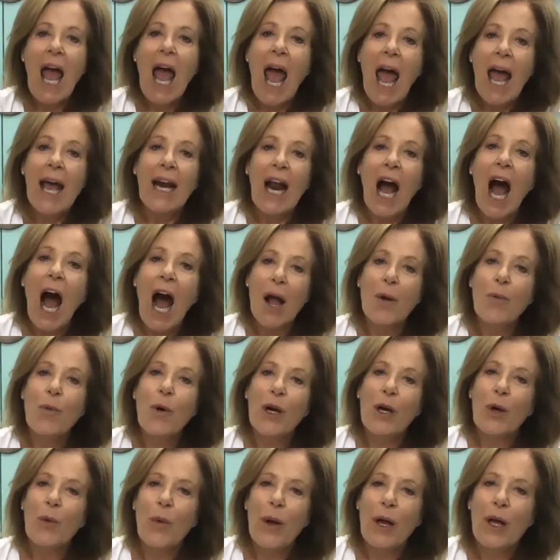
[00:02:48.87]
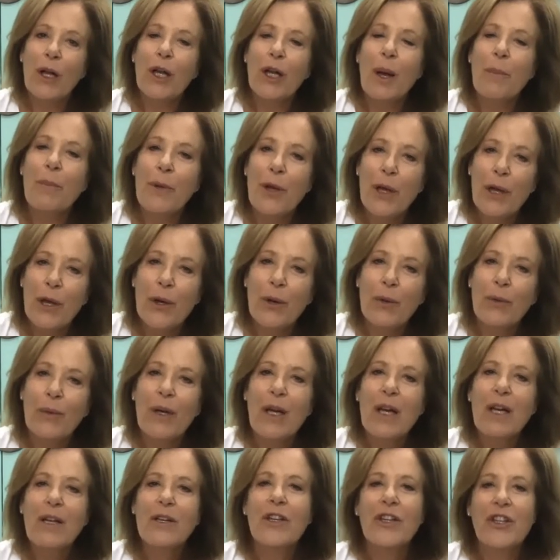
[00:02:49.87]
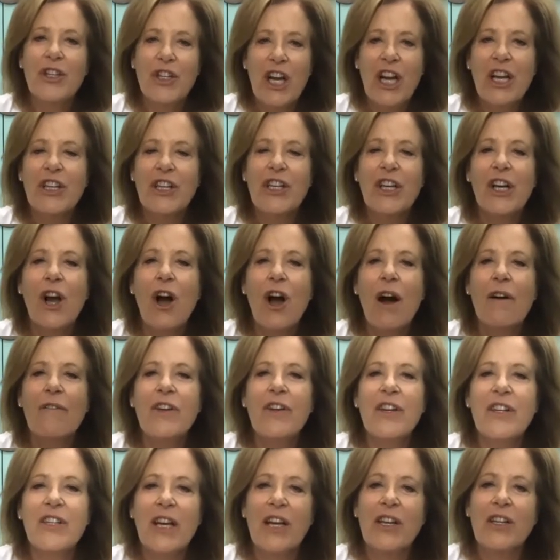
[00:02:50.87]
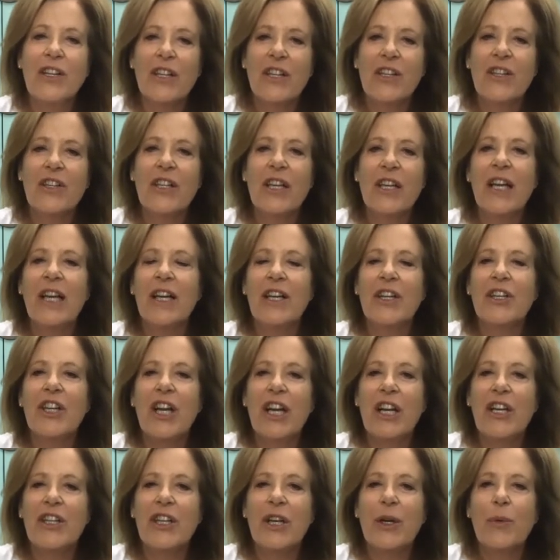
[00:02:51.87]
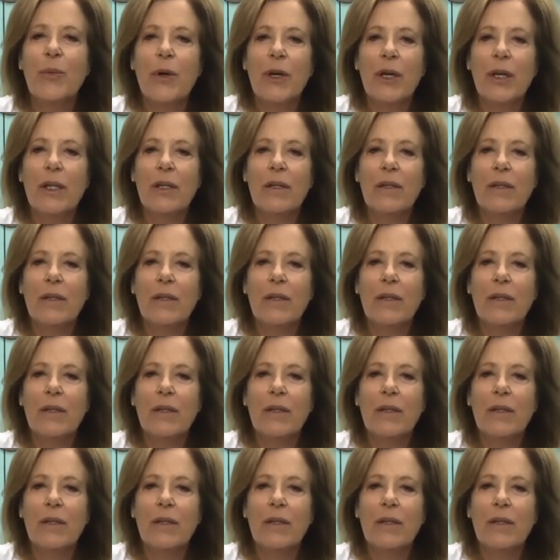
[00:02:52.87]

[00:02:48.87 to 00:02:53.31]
and I want to welcome you to Changing Conversations in a Changing World.